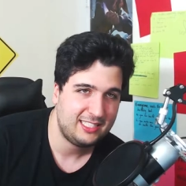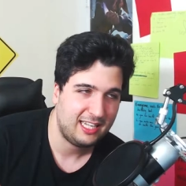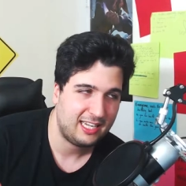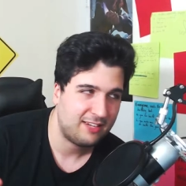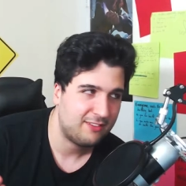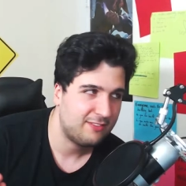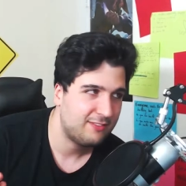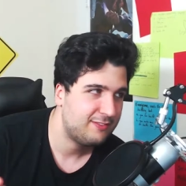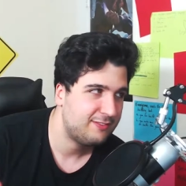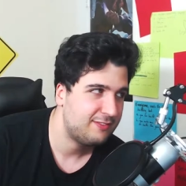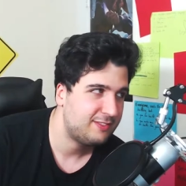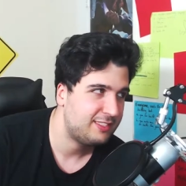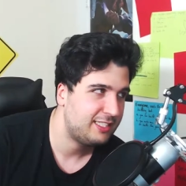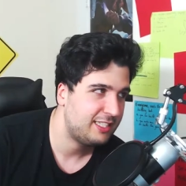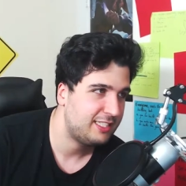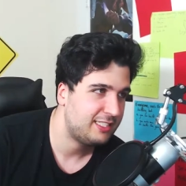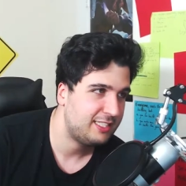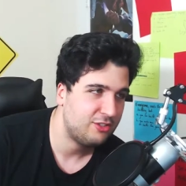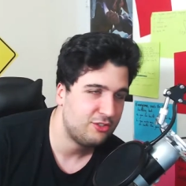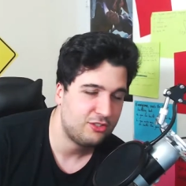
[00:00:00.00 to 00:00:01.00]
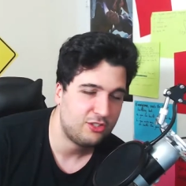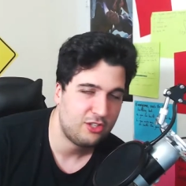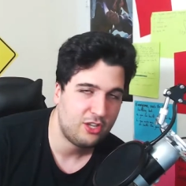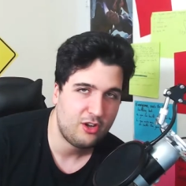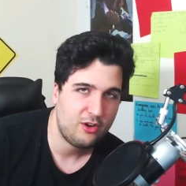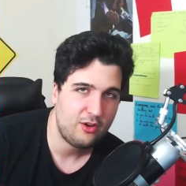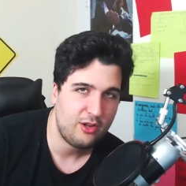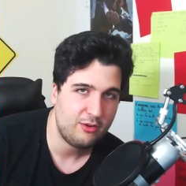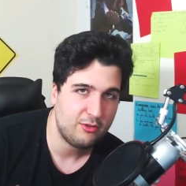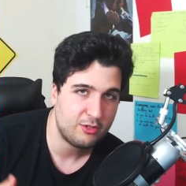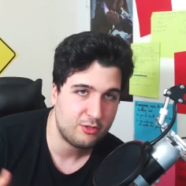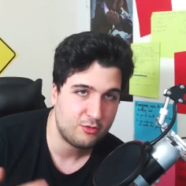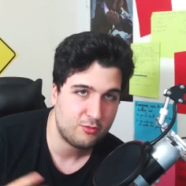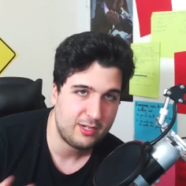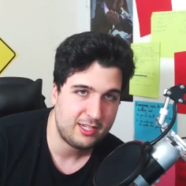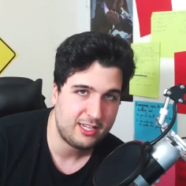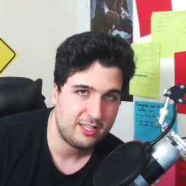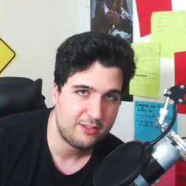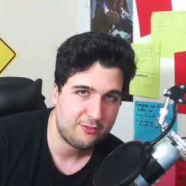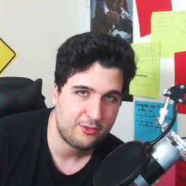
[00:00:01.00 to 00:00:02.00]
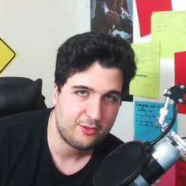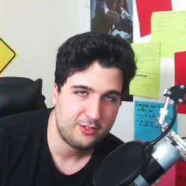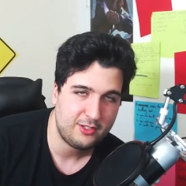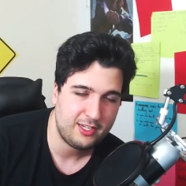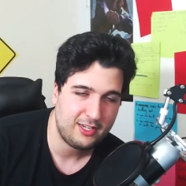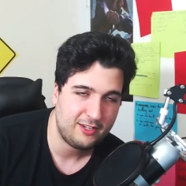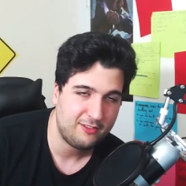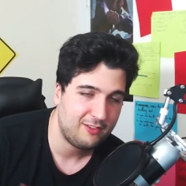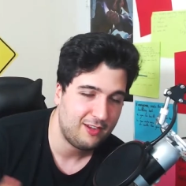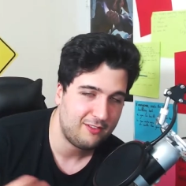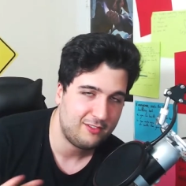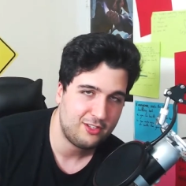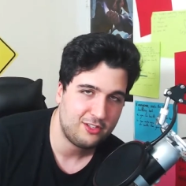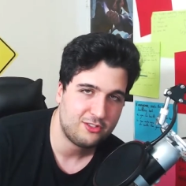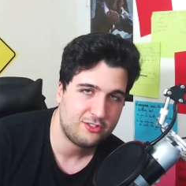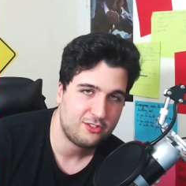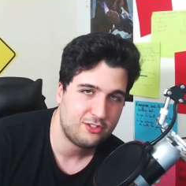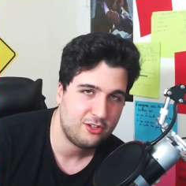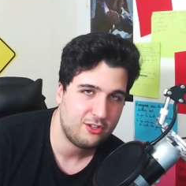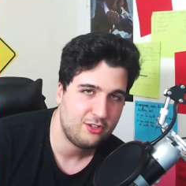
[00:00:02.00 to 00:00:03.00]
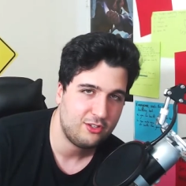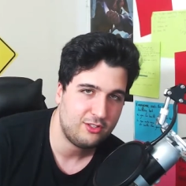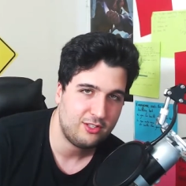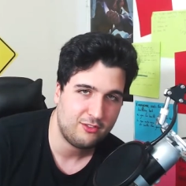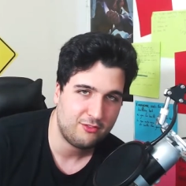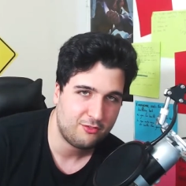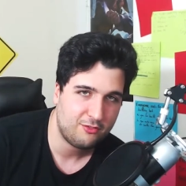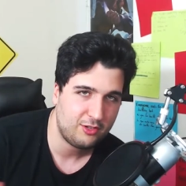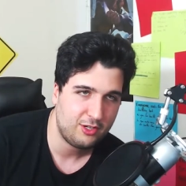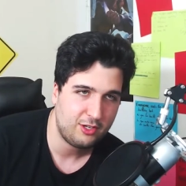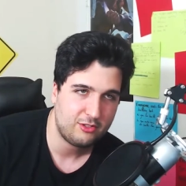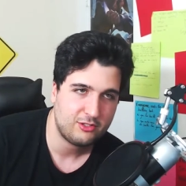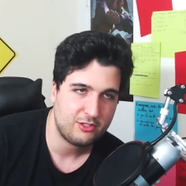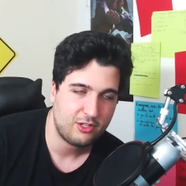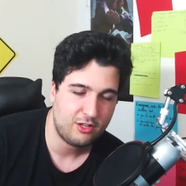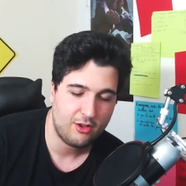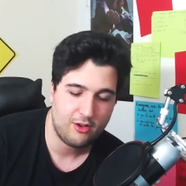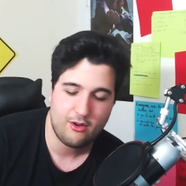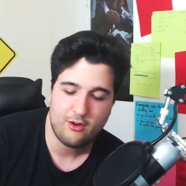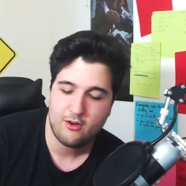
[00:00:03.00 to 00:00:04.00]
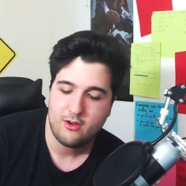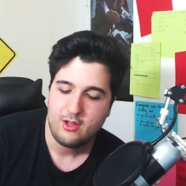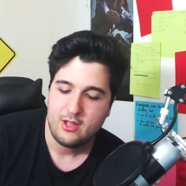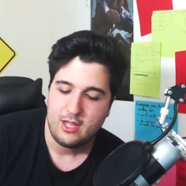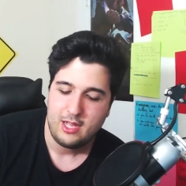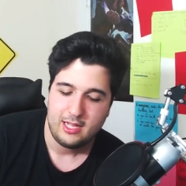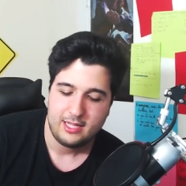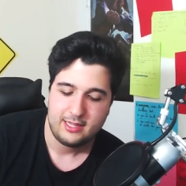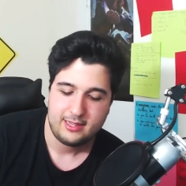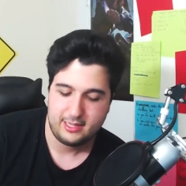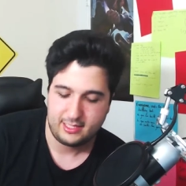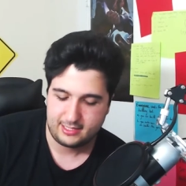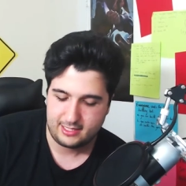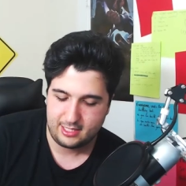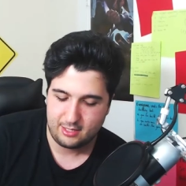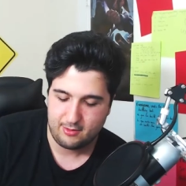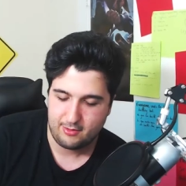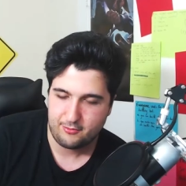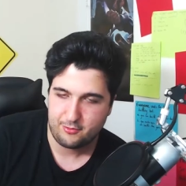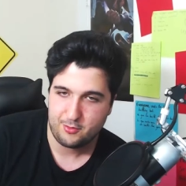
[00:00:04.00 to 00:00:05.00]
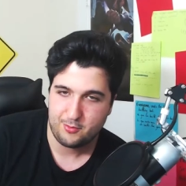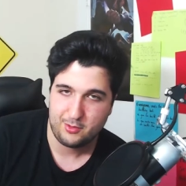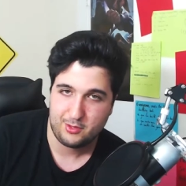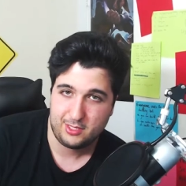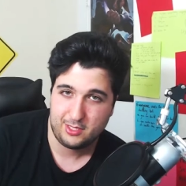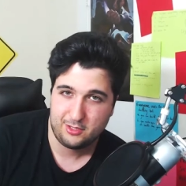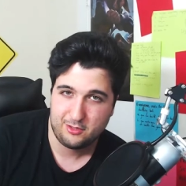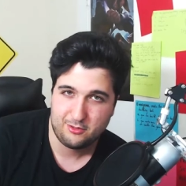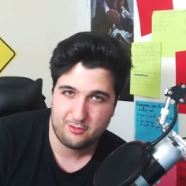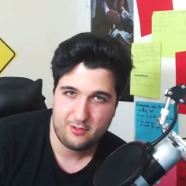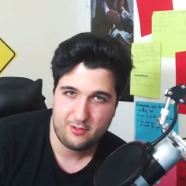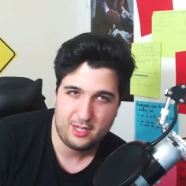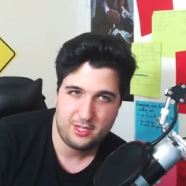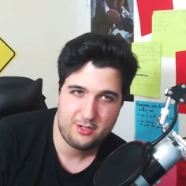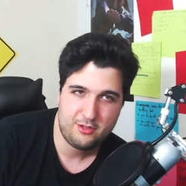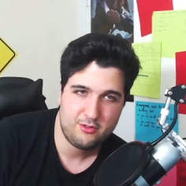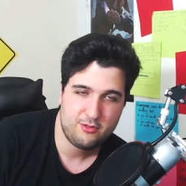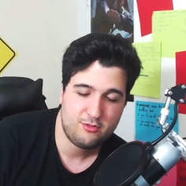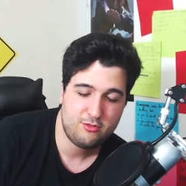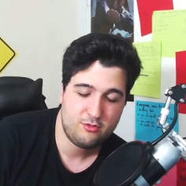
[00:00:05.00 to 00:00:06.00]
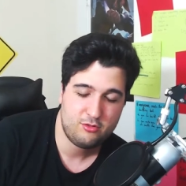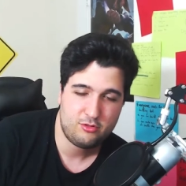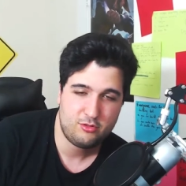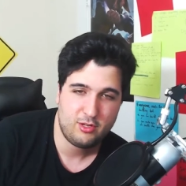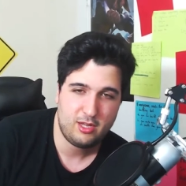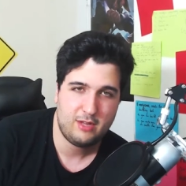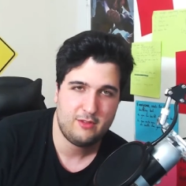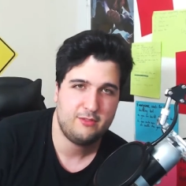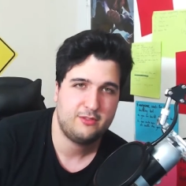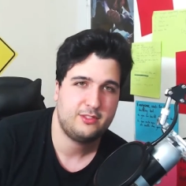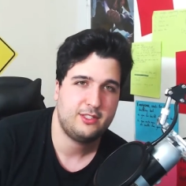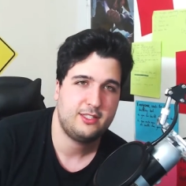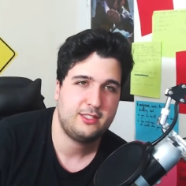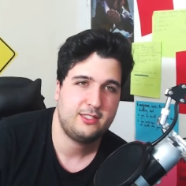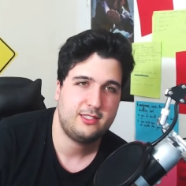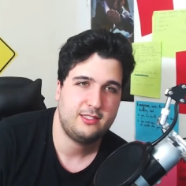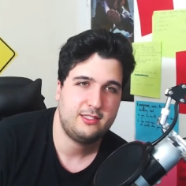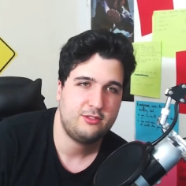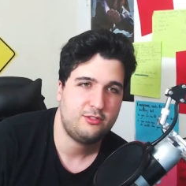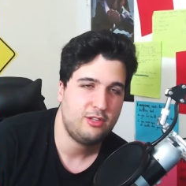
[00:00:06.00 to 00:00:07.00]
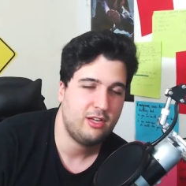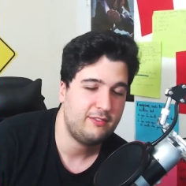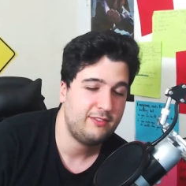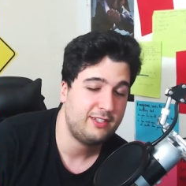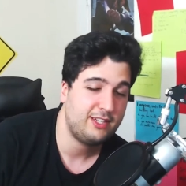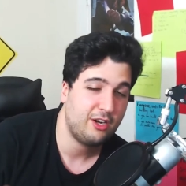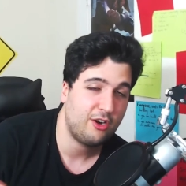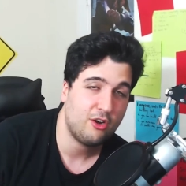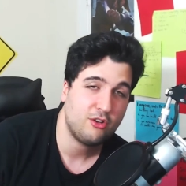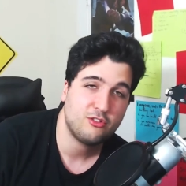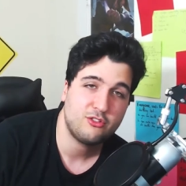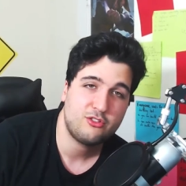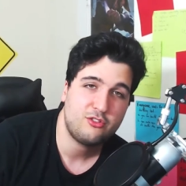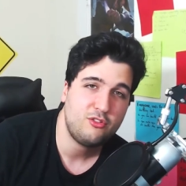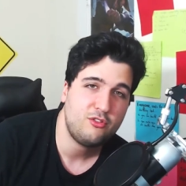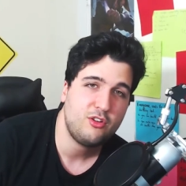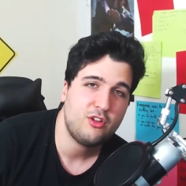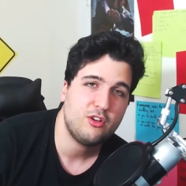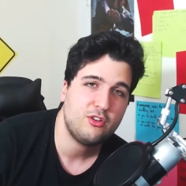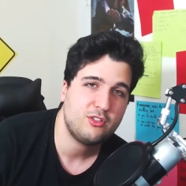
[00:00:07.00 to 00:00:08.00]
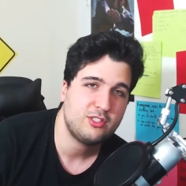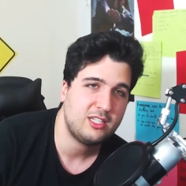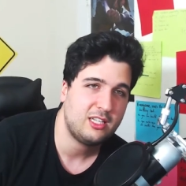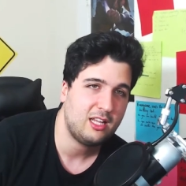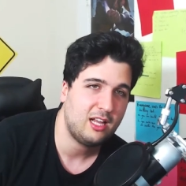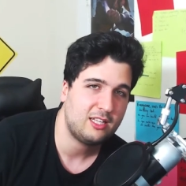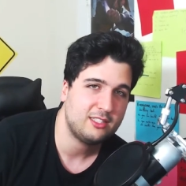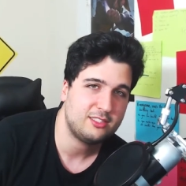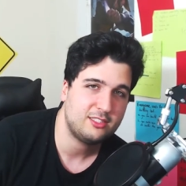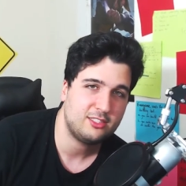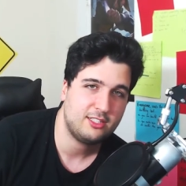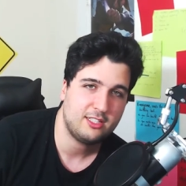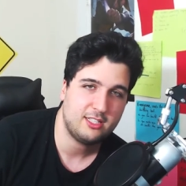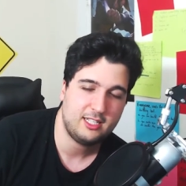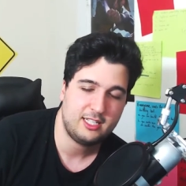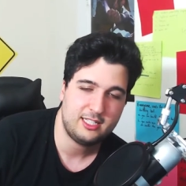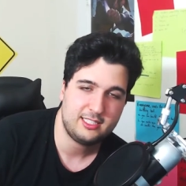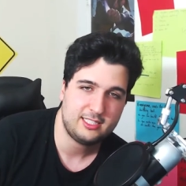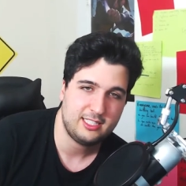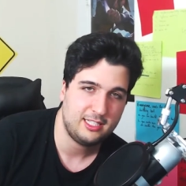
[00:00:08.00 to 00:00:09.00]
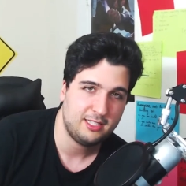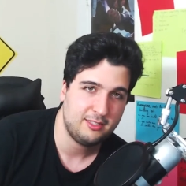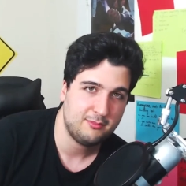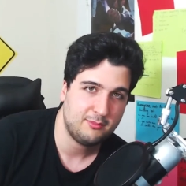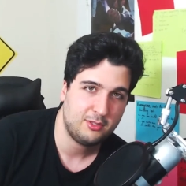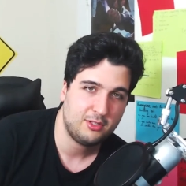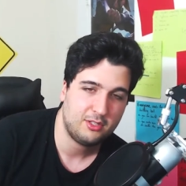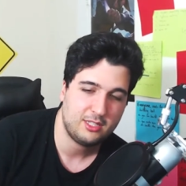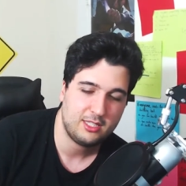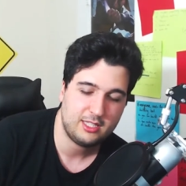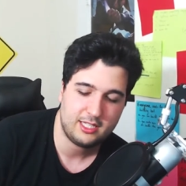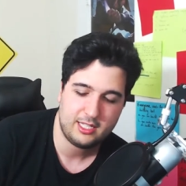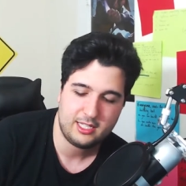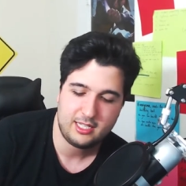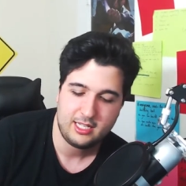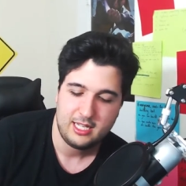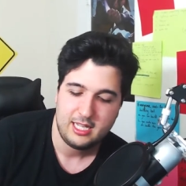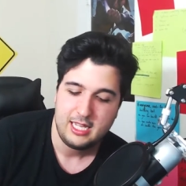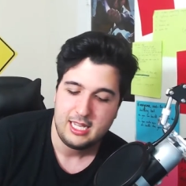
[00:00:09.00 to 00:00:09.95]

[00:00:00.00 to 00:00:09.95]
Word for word: like six years ago, it was way different than five years ago, than four years ago. They went from a little venue to have to having their own studios in Los Angeles and Berlin,